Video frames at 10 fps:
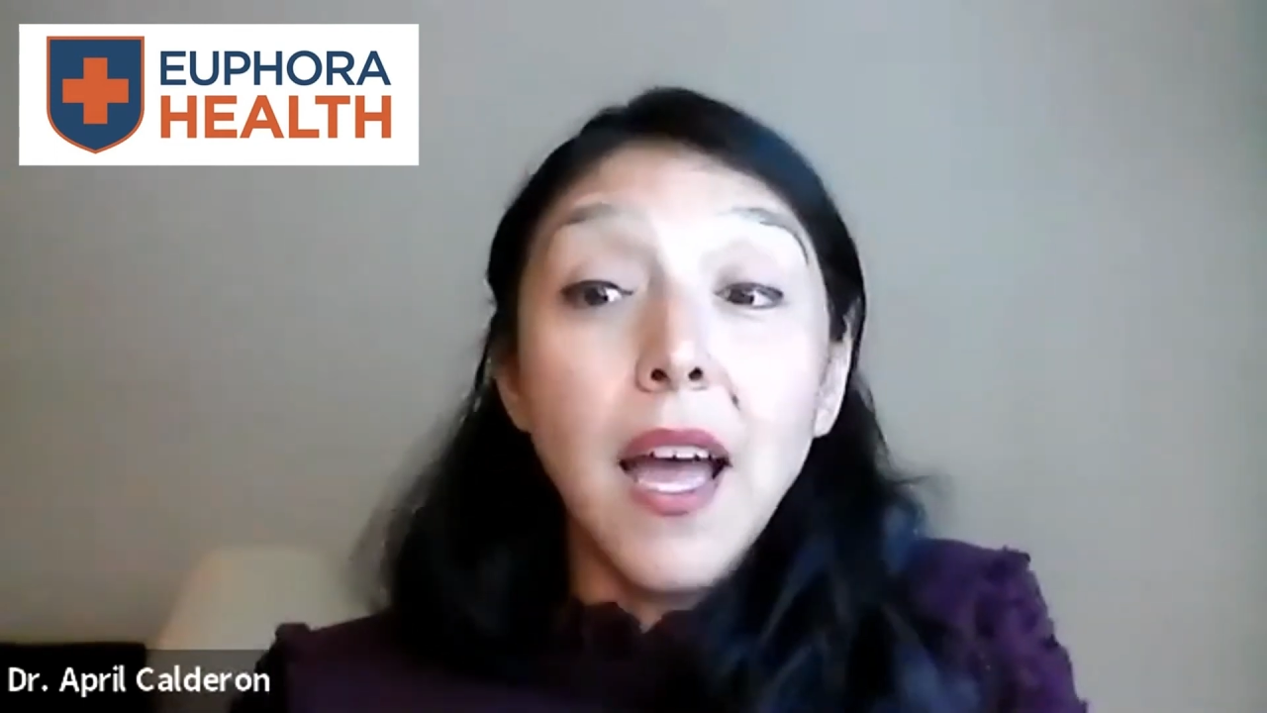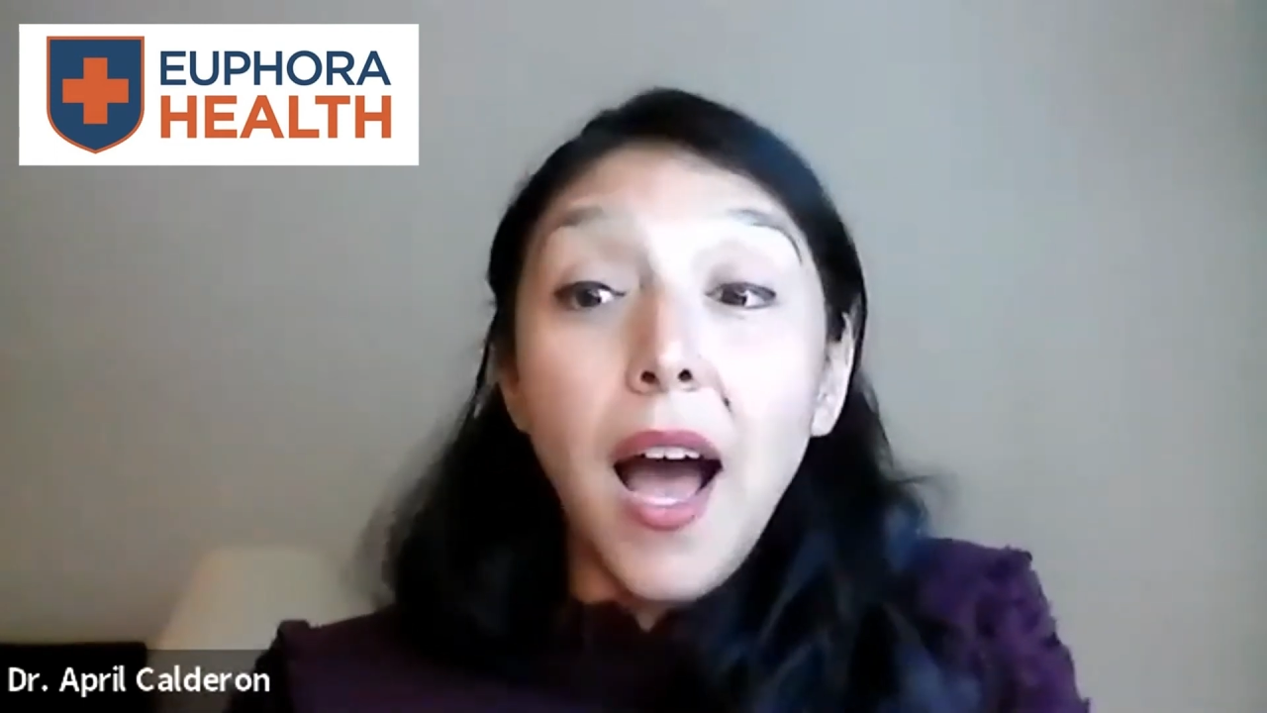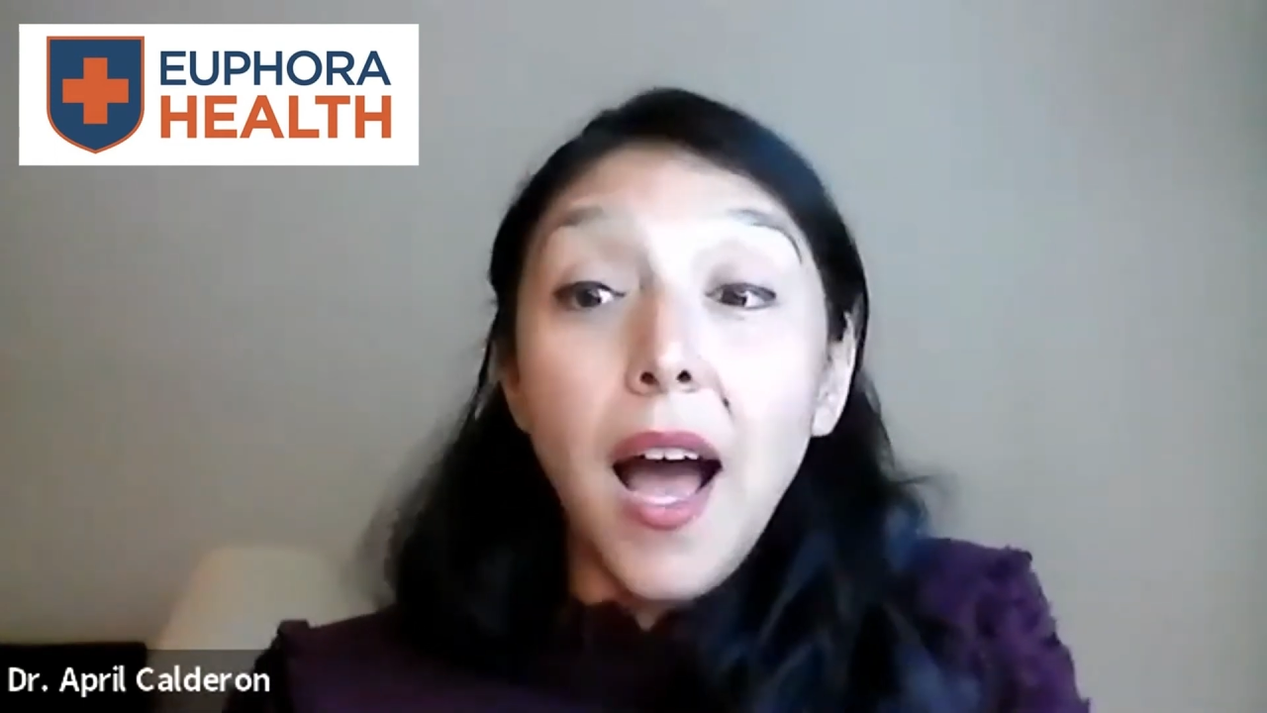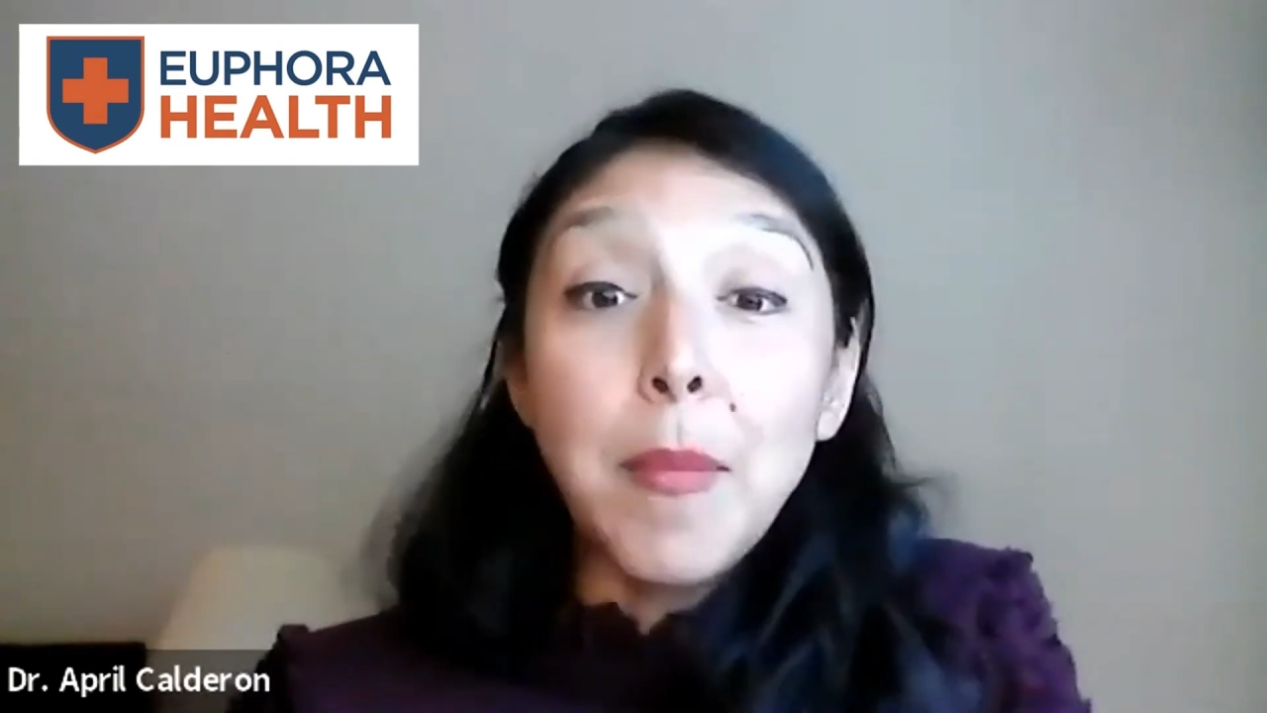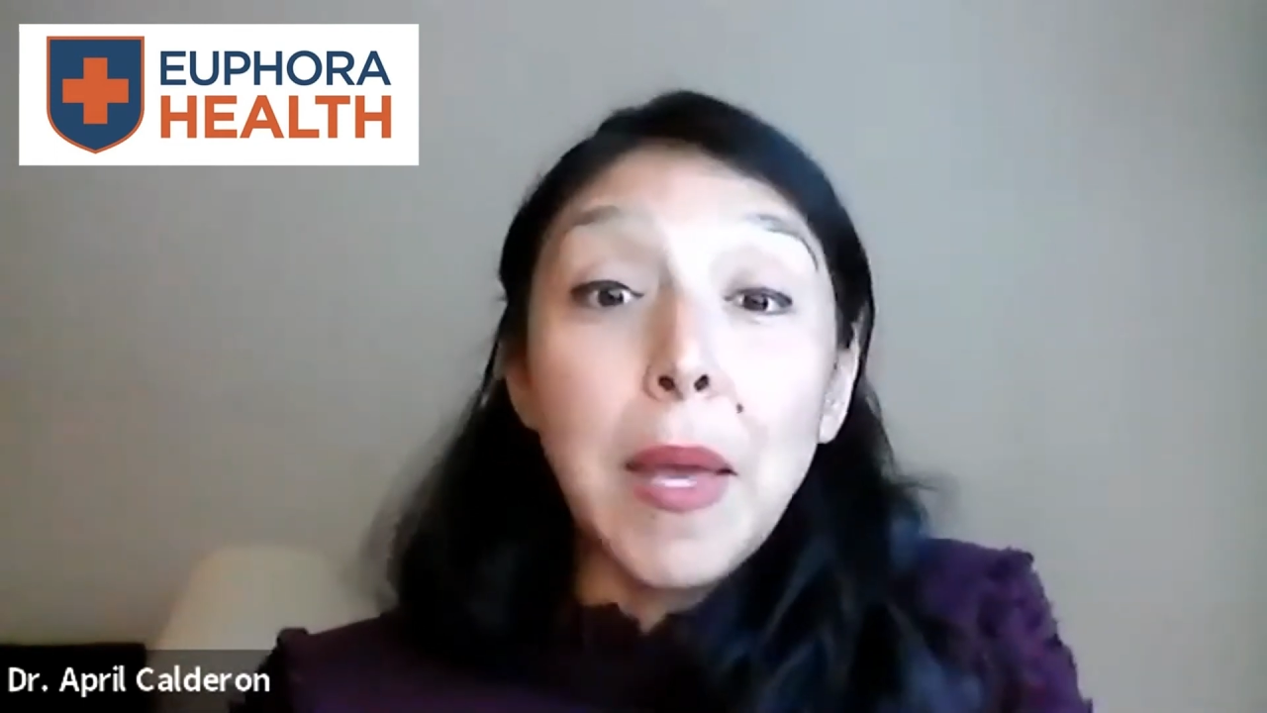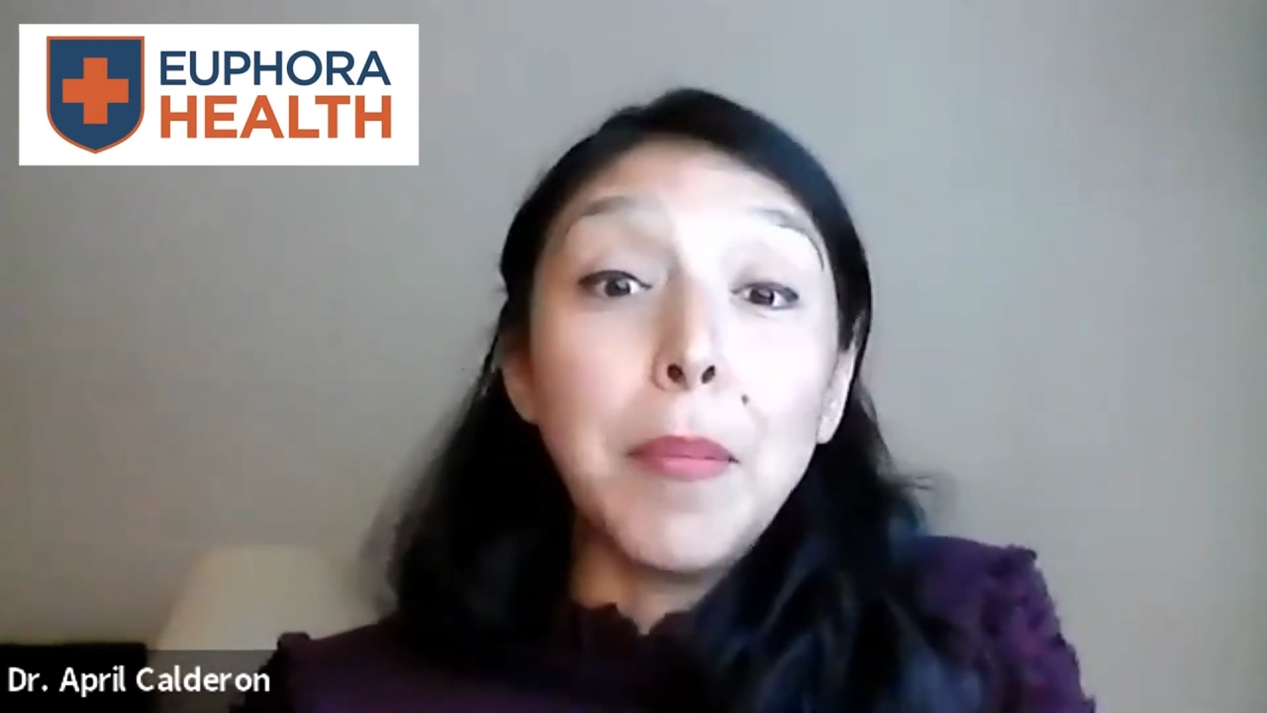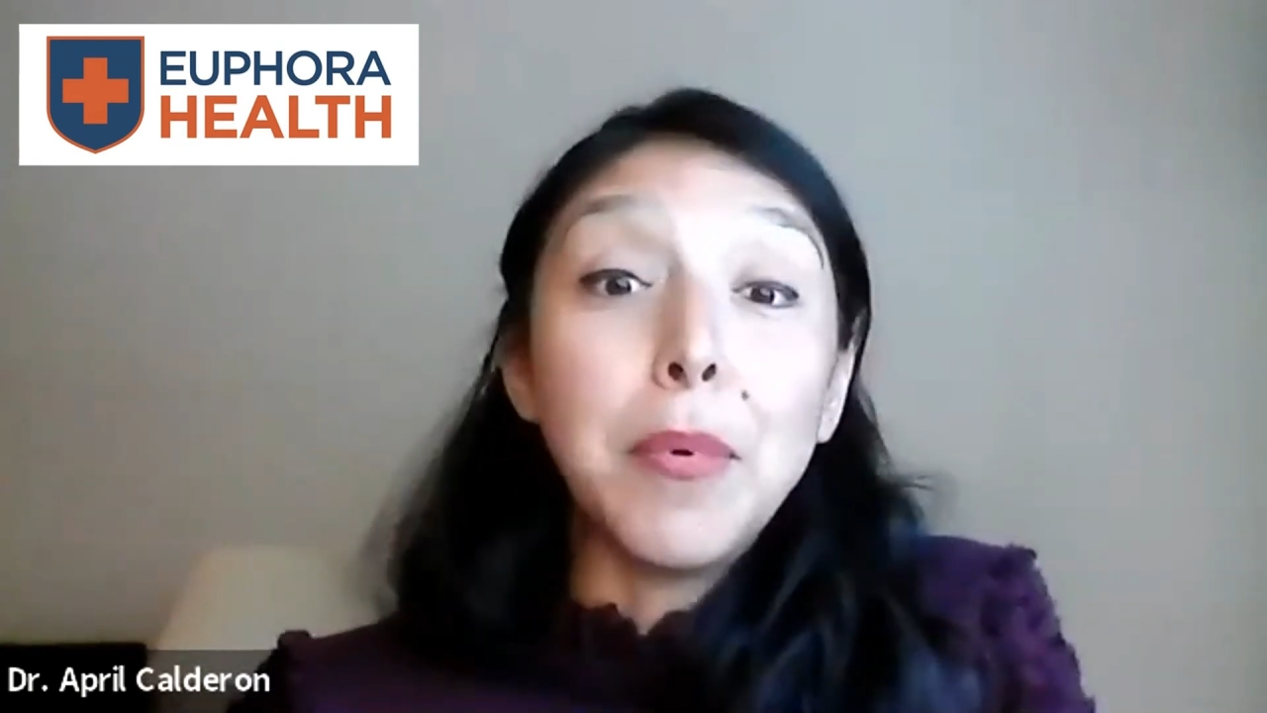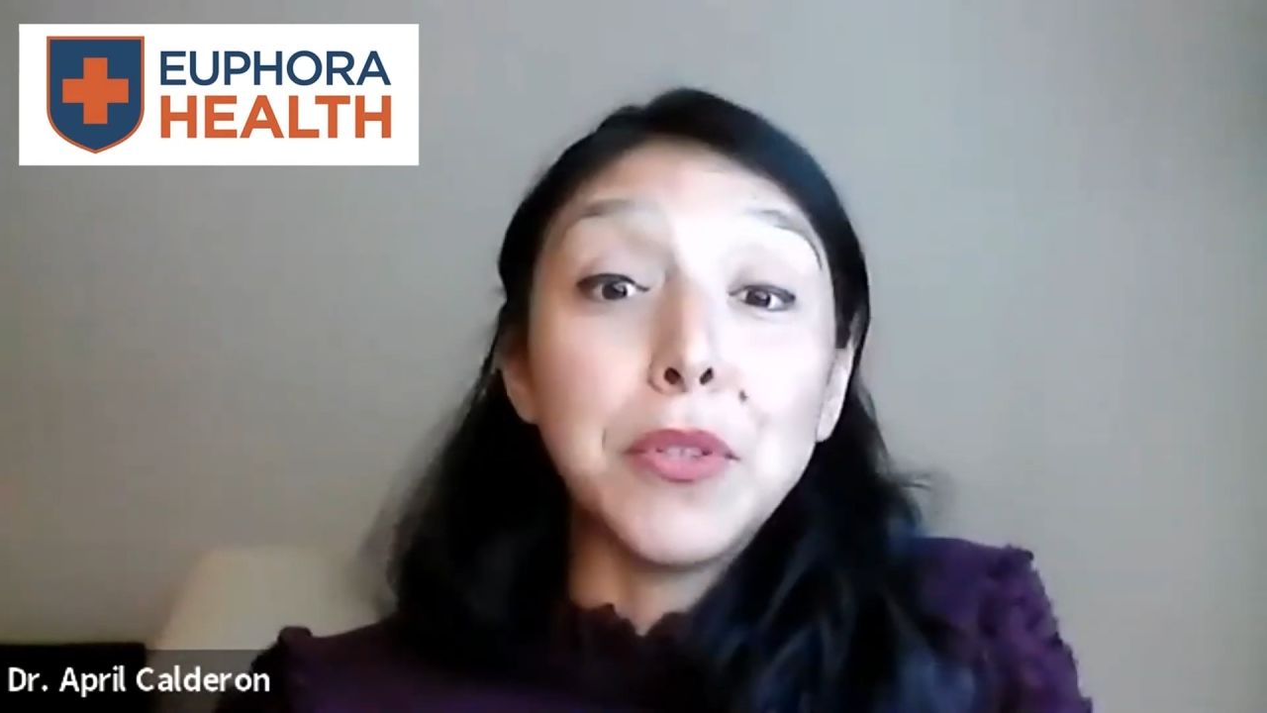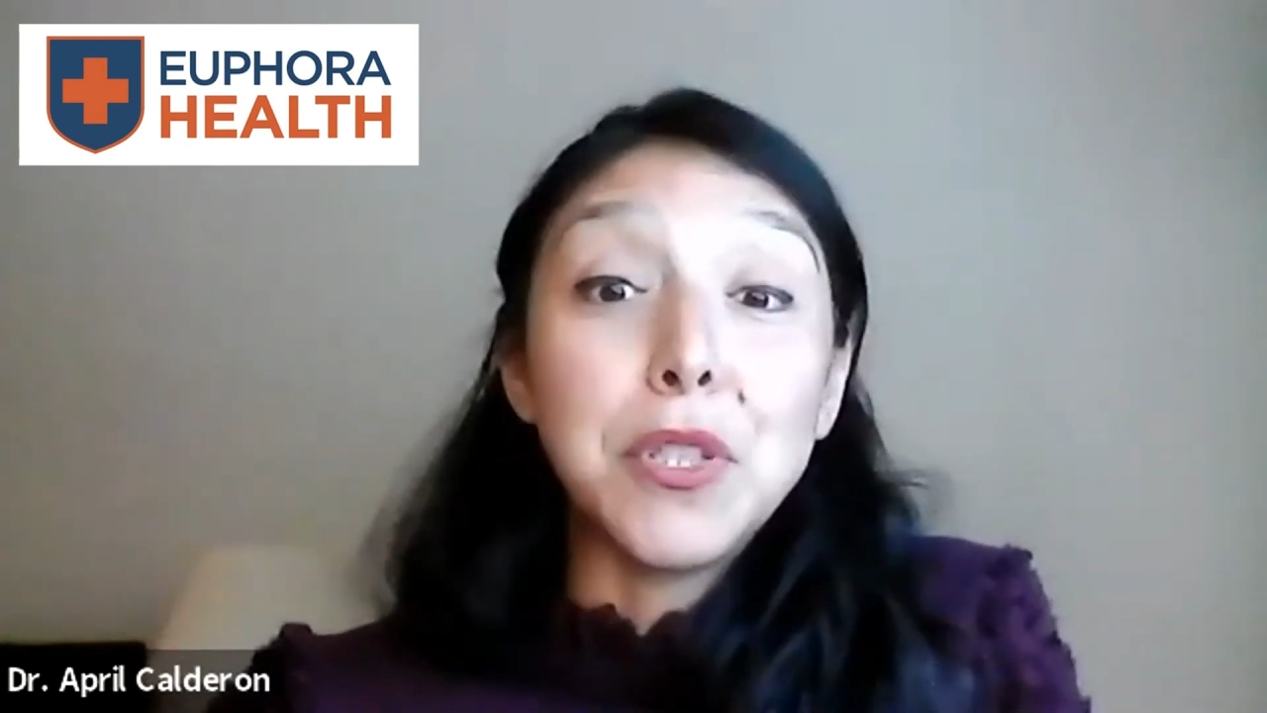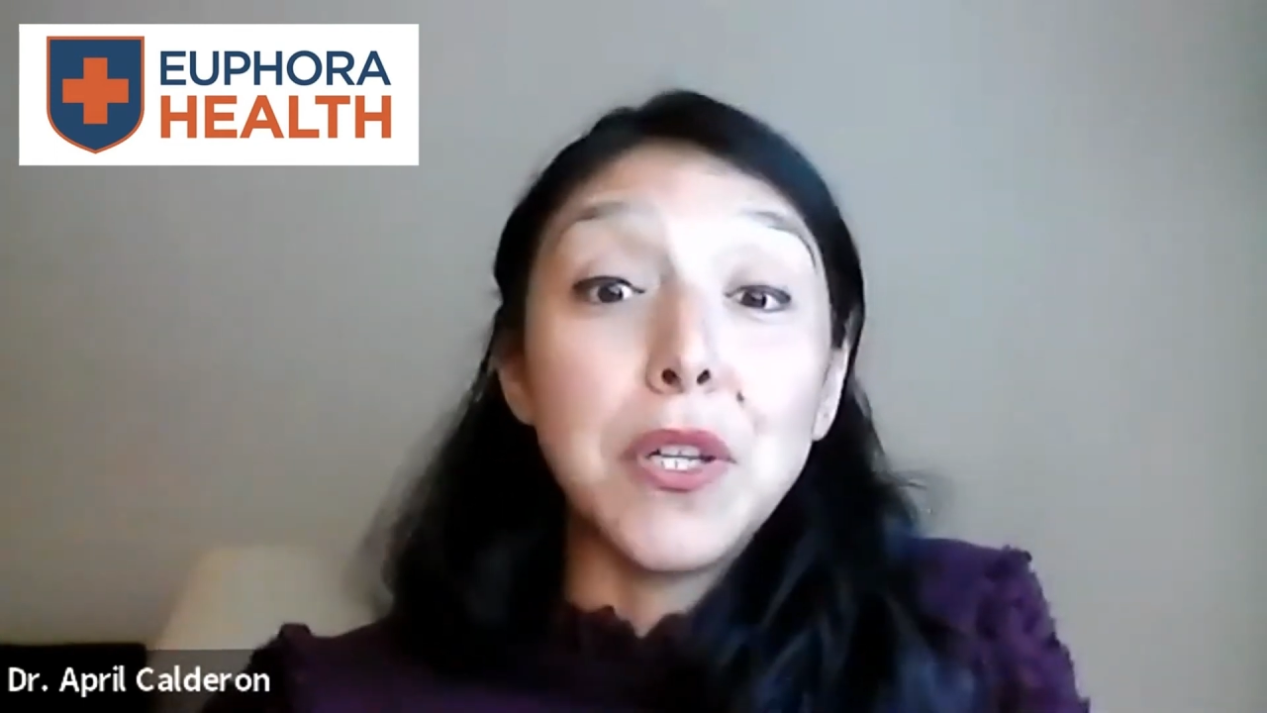I'm
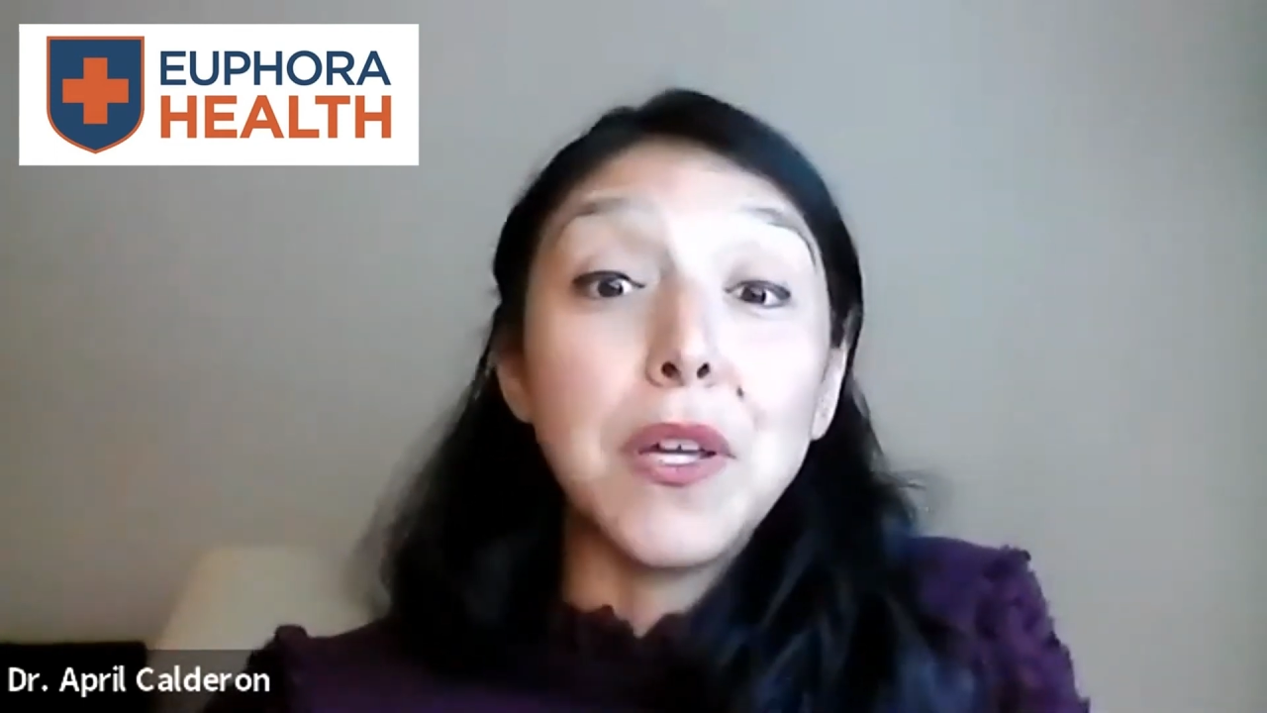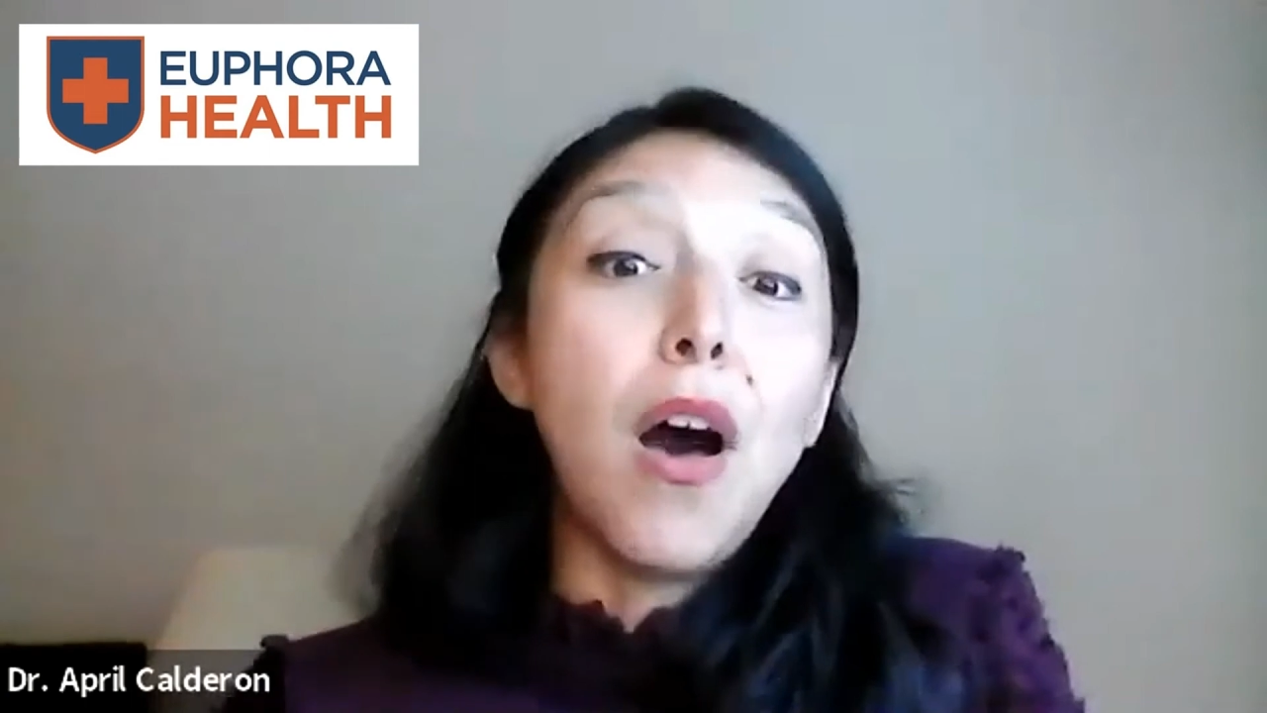able to